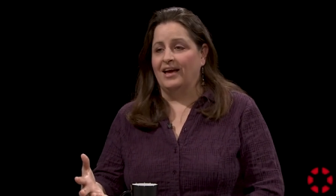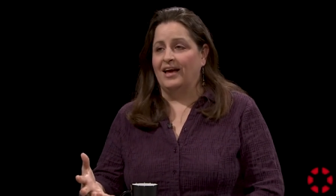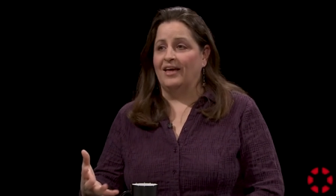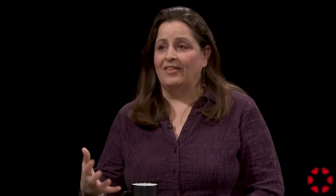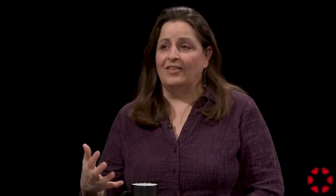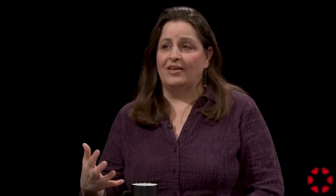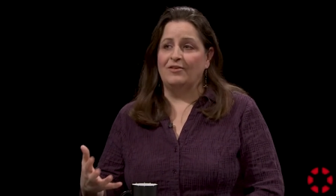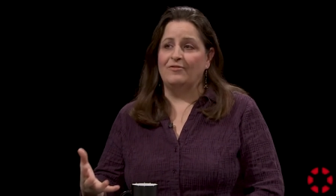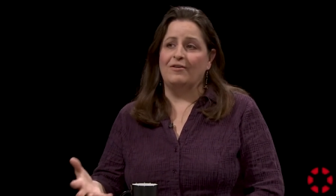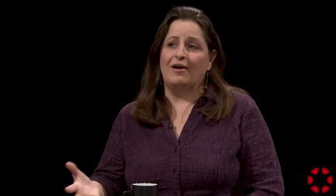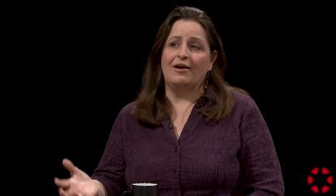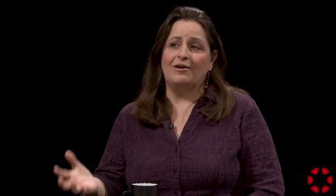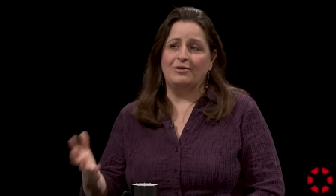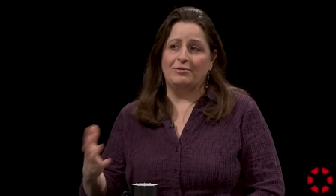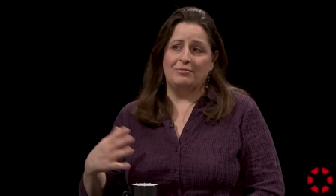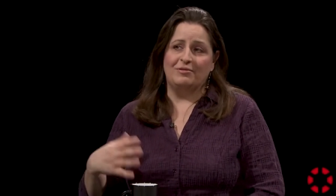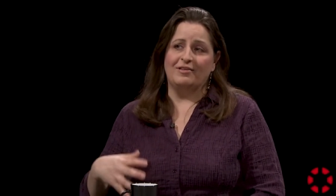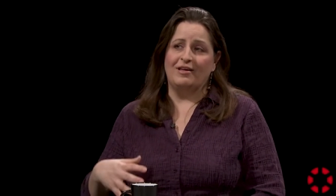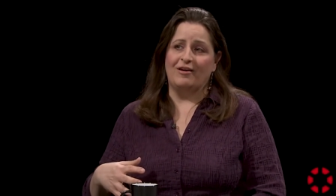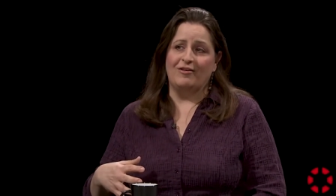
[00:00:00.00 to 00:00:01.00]
and then found
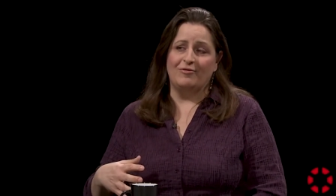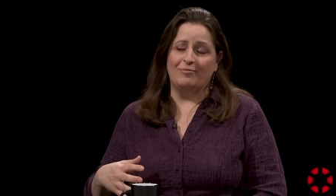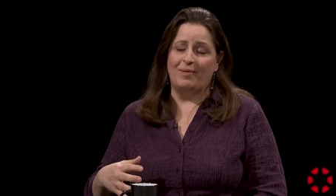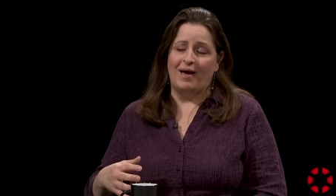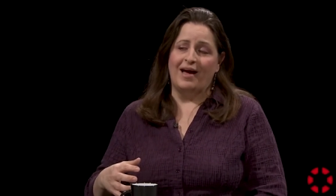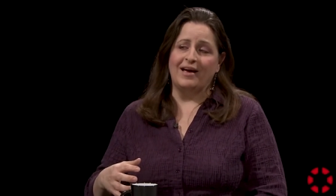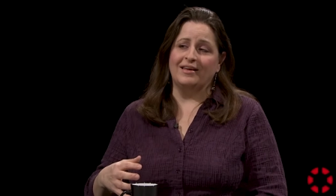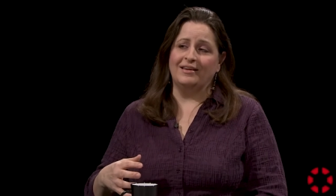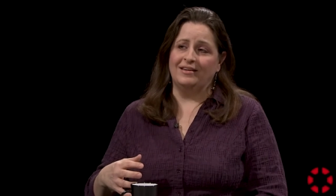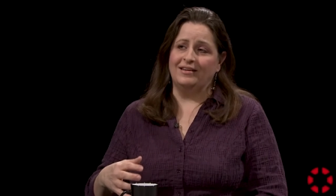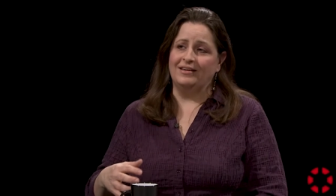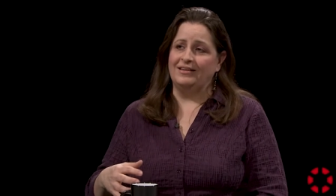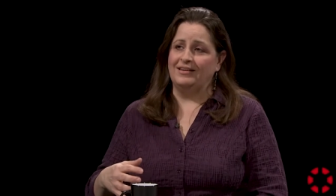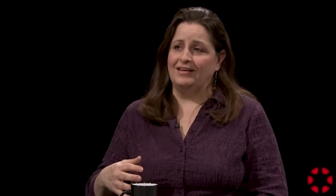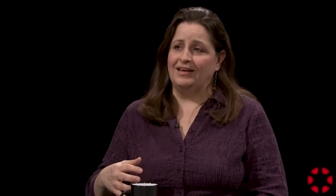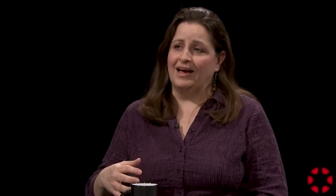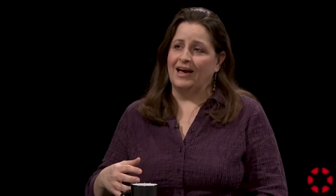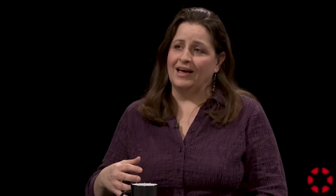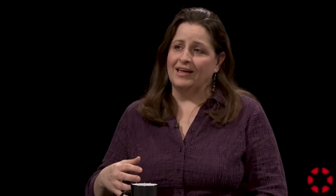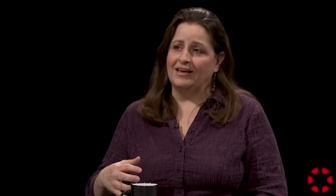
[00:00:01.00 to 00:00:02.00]
himself back in
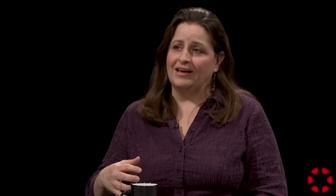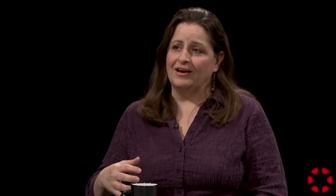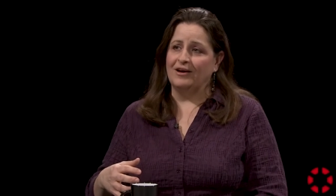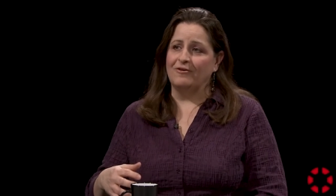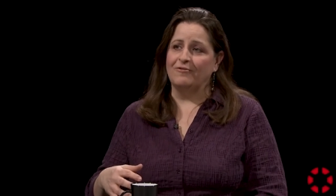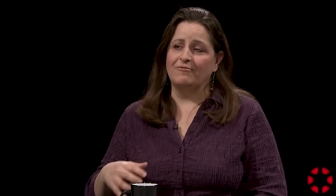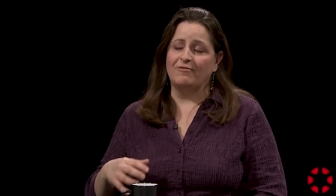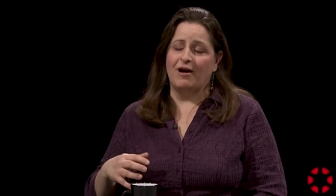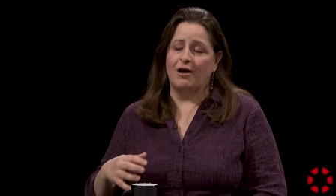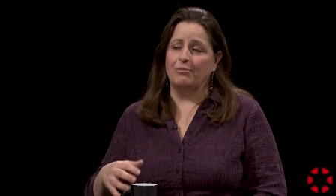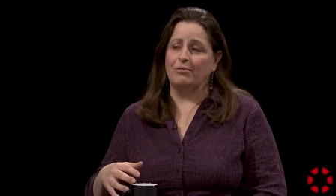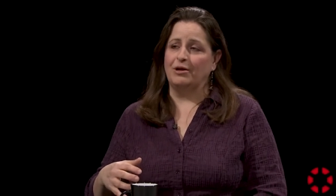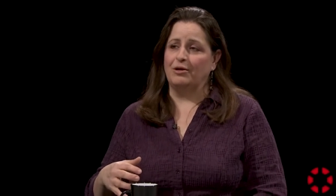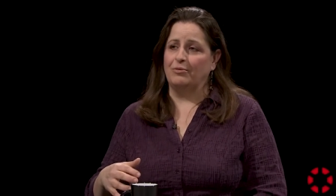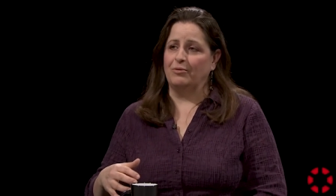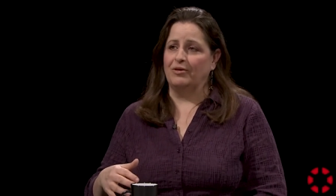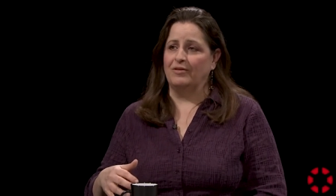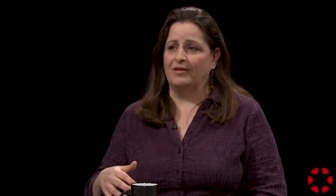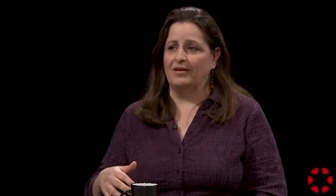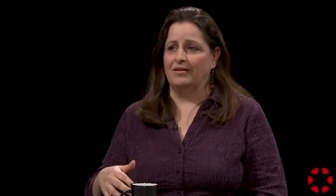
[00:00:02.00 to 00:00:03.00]
Indiana farming
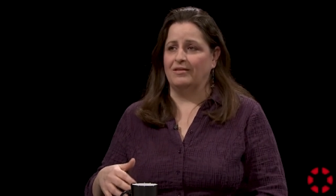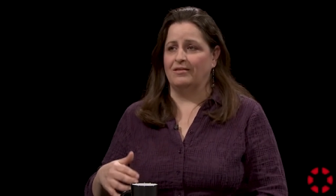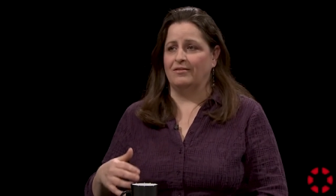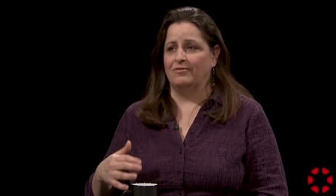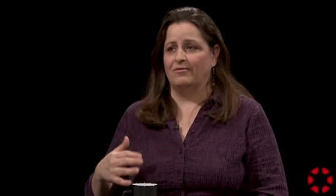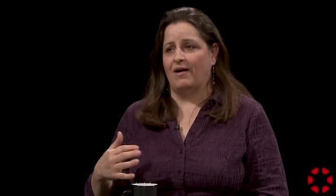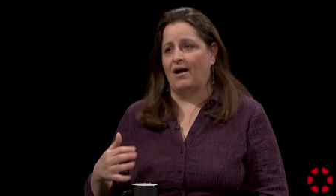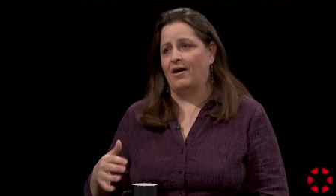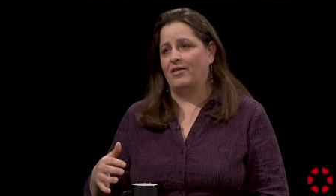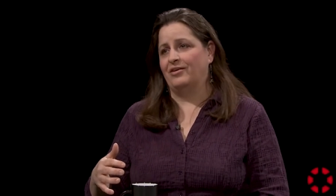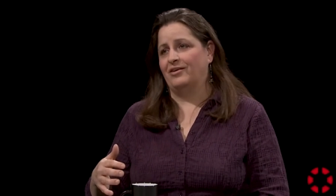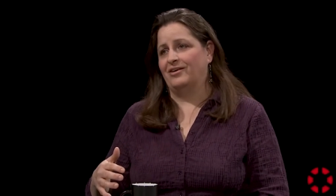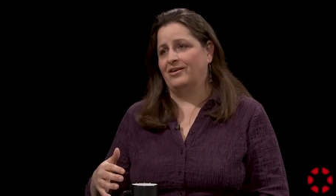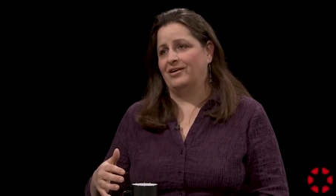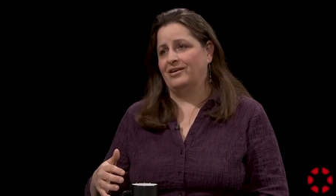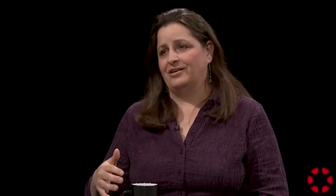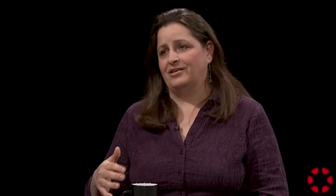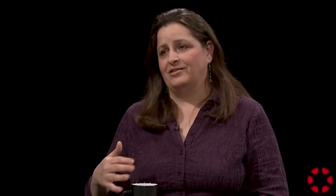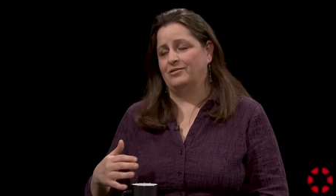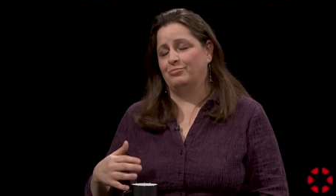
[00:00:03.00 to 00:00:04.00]
with his father
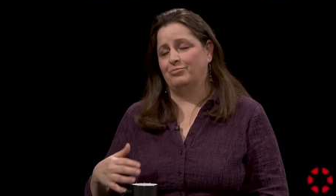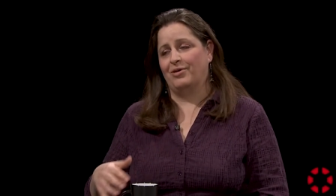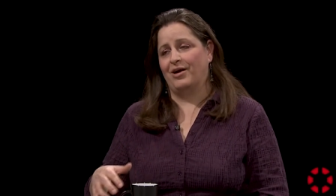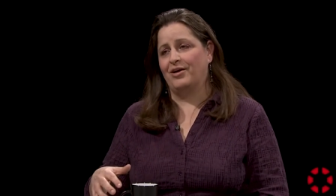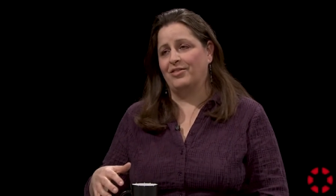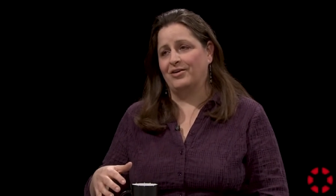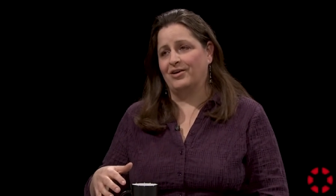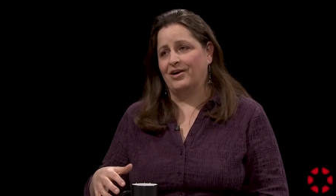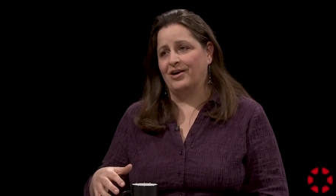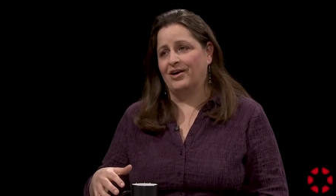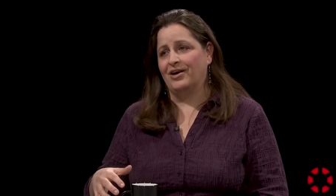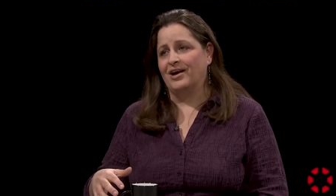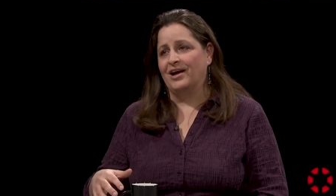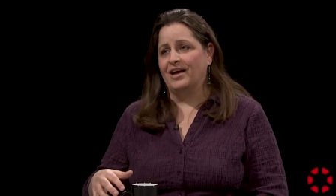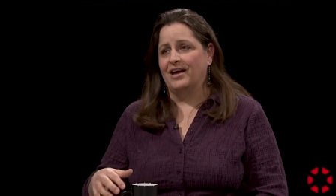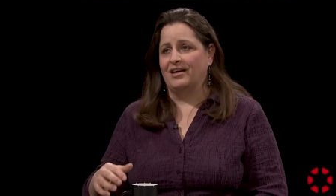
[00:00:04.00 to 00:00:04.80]
and his brother.